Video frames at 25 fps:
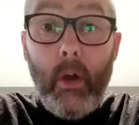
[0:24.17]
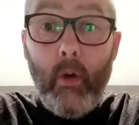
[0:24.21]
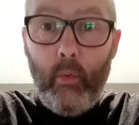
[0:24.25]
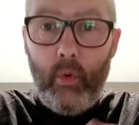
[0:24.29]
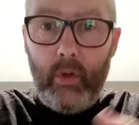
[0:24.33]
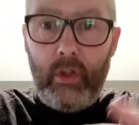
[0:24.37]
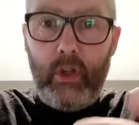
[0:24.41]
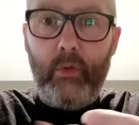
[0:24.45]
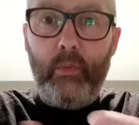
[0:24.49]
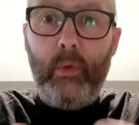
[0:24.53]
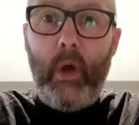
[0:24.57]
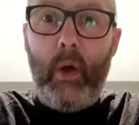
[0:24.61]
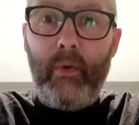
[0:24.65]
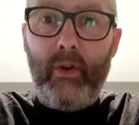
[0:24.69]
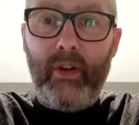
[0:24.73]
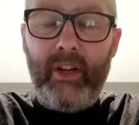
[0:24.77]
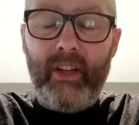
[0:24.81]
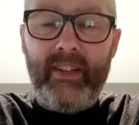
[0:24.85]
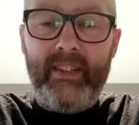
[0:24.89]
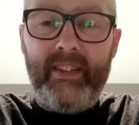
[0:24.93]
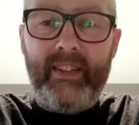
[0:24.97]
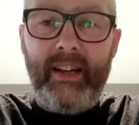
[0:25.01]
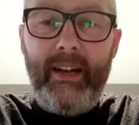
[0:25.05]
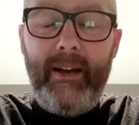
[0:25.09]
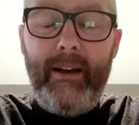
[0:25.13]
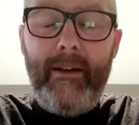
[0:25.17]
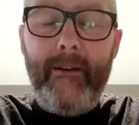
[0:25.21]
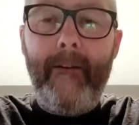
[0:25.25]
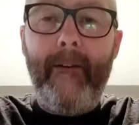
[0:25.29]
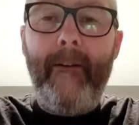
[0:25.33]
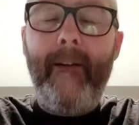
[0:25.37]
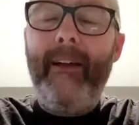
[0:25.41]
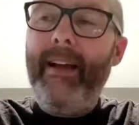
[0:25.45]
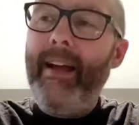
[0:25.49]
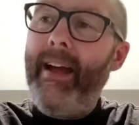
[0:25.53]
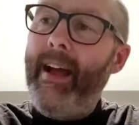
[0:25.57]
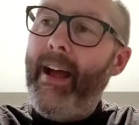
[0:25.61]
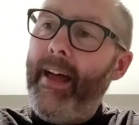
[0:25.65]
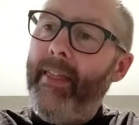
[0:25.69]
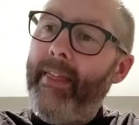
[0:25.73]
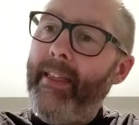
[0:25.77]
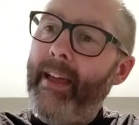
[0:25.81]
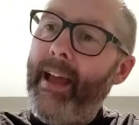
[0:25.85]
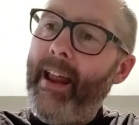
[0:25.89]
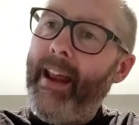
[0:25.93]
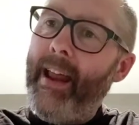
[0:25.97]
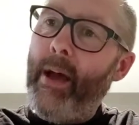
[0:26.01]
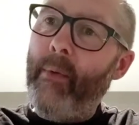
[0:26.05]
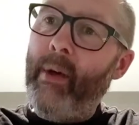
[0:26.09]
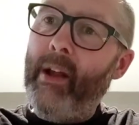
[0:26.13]
which is where we're going to start. And
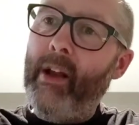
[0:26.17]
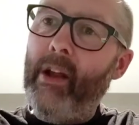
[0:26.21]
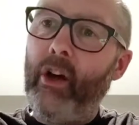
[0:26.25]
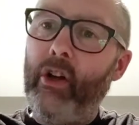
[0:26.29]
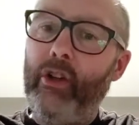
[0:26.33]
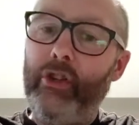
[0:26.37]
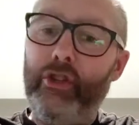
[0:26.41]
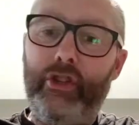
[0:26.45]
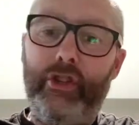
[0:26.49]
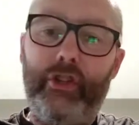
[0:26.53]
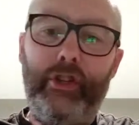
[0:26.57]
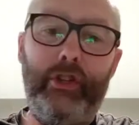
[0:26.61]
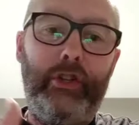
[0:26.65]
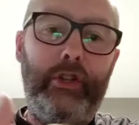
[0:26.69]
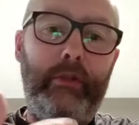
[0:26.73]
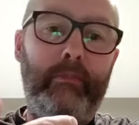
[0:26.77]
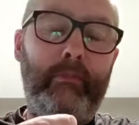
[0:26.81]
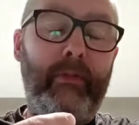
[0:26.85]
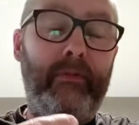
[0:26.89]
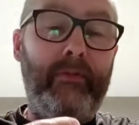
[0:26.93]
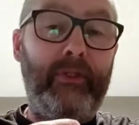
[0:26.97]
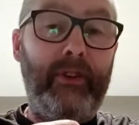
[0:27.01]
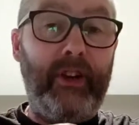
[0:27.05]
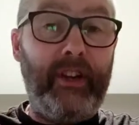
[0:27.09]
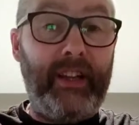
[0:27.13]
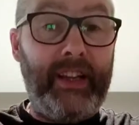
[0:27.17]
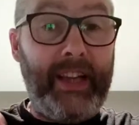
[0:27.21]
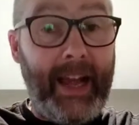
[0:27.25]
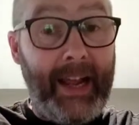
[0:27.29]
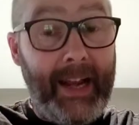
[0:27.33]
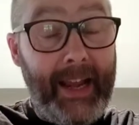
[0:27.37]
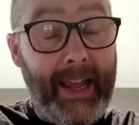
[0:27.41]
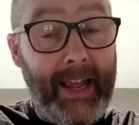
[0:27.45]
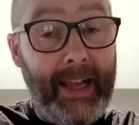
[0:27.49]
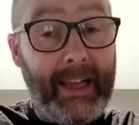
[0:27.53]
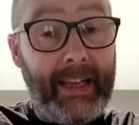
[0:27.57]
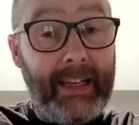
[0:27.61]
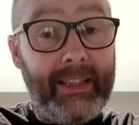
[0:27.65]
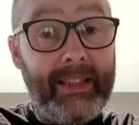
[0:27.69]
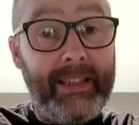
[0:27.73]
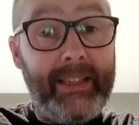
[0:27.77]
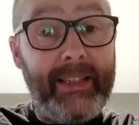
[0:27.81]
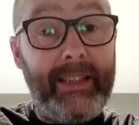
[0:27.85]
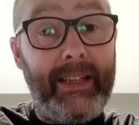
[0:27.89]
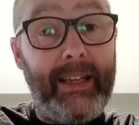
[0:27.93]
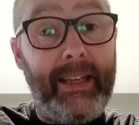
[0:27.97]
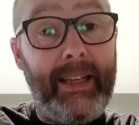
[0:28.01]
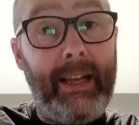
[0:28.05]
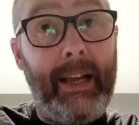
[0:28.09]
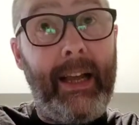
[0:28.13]
then I went on to Butford
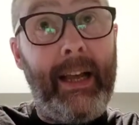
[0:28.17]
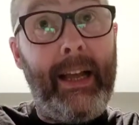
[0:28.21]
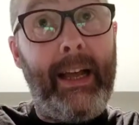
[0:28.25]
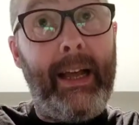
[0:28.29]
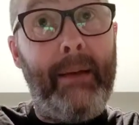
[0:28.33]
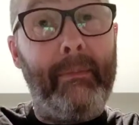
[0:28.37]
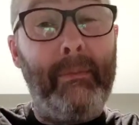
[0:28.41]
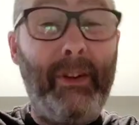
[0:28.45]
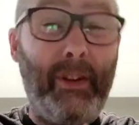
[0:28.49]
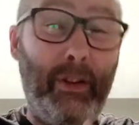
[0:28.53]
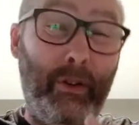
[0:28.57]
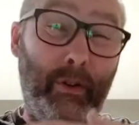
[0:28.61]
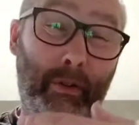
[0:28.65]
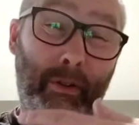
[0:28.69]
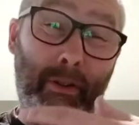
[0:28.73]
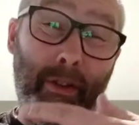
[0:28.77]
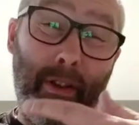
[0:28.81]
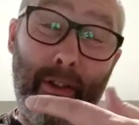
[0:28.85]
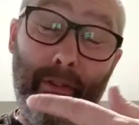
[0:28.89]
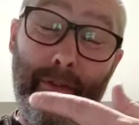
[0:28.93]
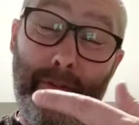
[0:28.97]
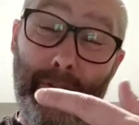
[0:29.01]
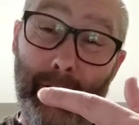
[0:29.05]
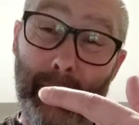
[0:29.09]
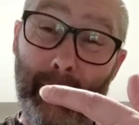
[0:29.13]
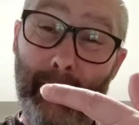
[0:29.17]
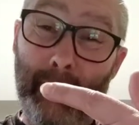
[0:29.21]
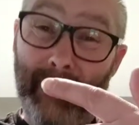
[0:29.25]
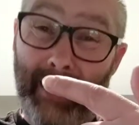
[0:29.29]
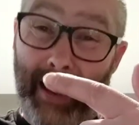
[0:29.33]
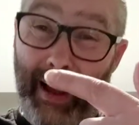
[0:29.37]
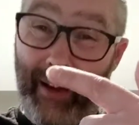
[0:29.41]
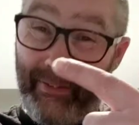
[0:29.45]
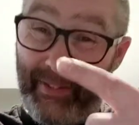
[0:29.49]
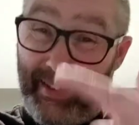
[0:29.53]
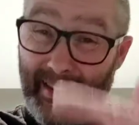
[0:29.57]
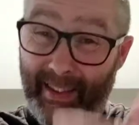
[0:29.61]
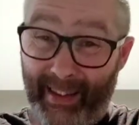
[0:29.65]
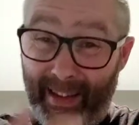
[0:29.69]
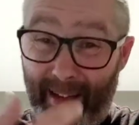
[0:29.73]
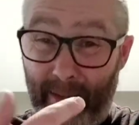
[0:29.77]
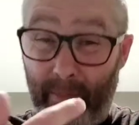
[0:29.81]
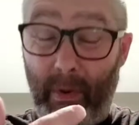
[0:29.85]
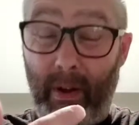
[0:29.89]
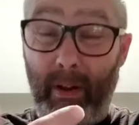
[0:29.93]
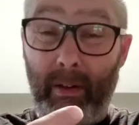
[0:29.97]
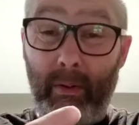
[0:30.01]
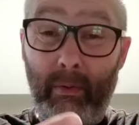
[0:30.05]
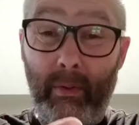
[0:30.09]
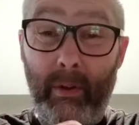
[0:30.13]
Organics. And I'm going to do another film after this
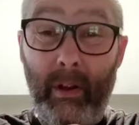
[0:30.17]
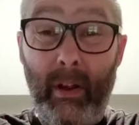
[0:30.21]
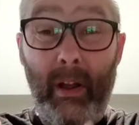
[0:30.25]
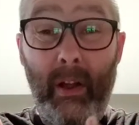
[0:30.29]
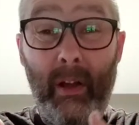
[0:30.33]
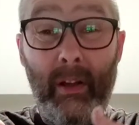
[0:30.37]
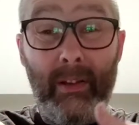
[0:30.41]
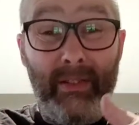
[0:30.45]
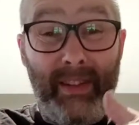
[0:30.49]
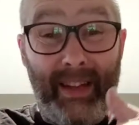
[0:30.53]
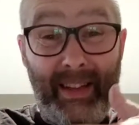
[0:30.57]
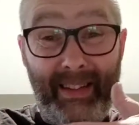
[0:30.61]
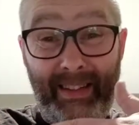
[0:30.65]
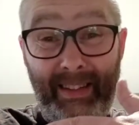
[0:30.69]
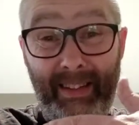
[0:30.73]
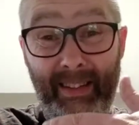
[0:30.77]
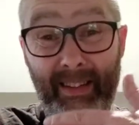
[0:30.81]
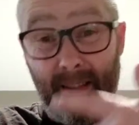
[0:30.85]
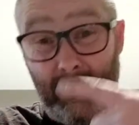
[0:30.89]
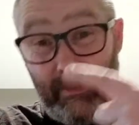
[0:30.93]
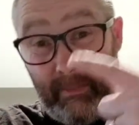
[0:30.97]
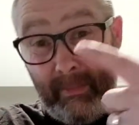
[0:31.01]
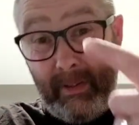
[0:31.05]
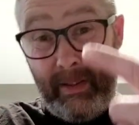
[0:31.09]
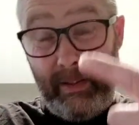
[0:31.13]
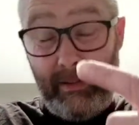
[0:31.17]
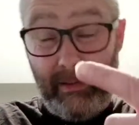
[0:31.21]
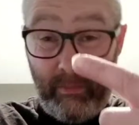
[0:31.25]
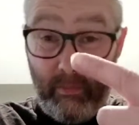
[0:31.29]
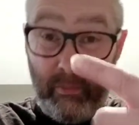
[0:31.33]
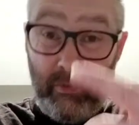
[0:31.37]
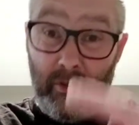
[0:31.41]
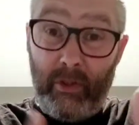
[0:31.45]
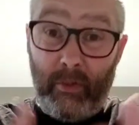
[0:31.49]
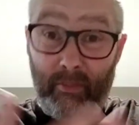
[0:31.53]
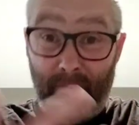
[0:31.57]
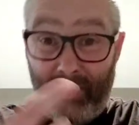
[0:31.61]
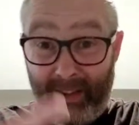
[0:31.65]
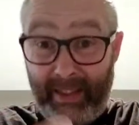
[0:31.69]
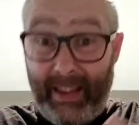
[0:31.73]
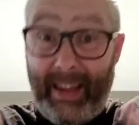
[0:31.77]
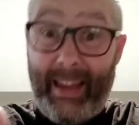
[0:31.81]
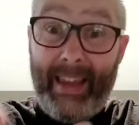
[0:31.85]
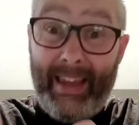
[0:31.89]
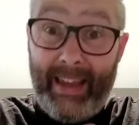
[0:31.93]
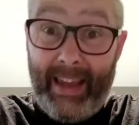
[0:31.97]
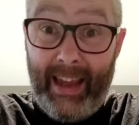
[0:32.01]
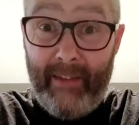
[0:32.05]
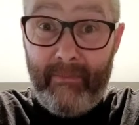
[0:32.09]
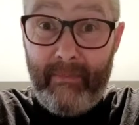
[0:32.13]
one, tasting something that
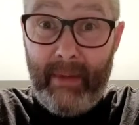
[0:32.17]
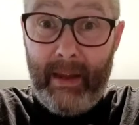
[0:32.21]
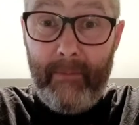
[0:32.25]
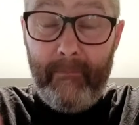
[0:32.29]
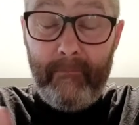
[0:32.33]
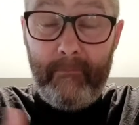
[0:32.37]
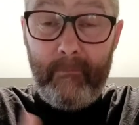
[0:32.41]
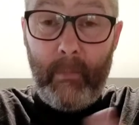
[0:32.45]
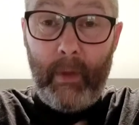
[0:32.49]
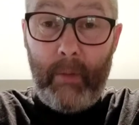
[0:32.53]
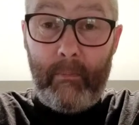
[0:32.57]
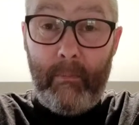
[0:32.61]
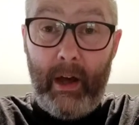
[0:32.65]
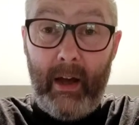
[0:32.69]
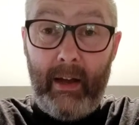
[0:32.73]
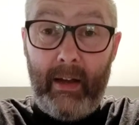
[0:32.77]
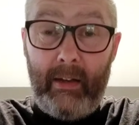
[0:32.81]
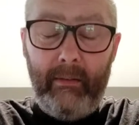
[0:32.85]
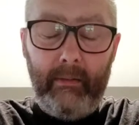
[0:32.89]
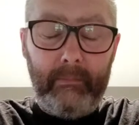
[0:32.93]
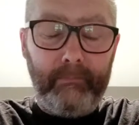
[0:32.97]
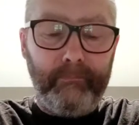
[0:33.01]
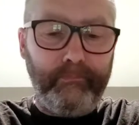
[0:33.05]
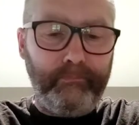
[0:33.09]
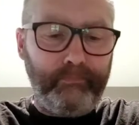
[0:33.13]
he gave me, Martin.